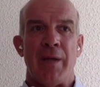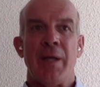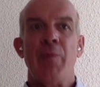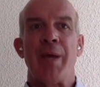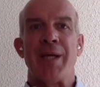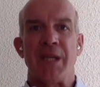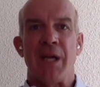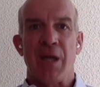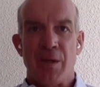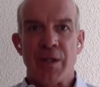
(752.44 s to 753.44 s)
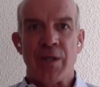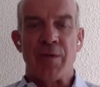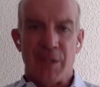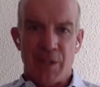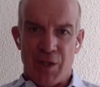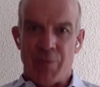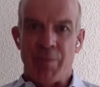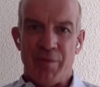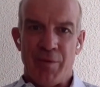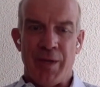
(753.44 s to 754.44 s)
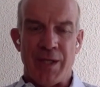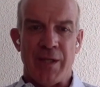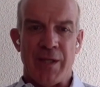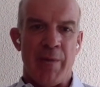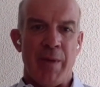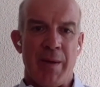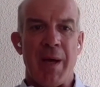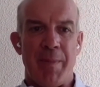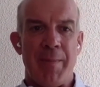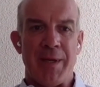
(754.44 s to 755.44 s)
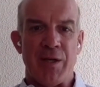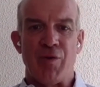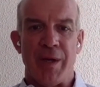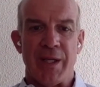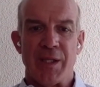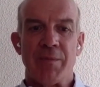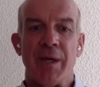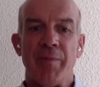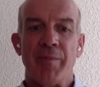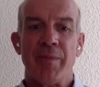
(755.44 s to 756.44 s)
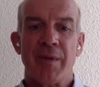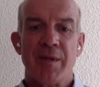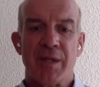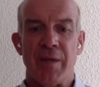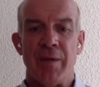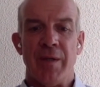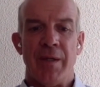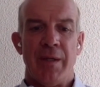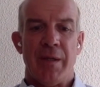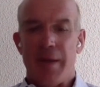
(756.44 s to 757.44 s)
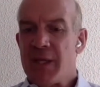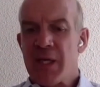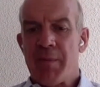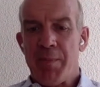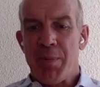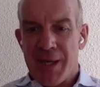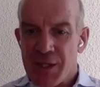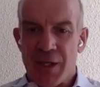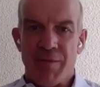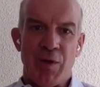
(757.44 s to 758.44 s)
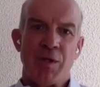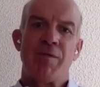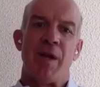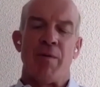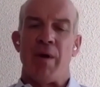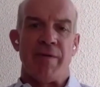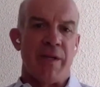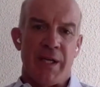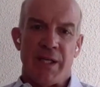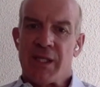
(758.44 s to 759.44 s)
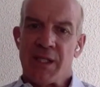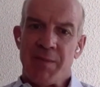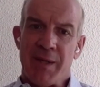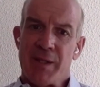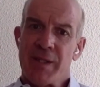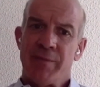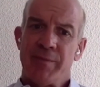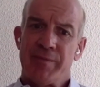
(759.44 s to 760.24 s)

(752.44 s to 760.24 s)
think we're getting closer to a decision before the end of the year where there might be a bit of drilling as well. So I think there's going to be plenty of news flow over the next 6 months.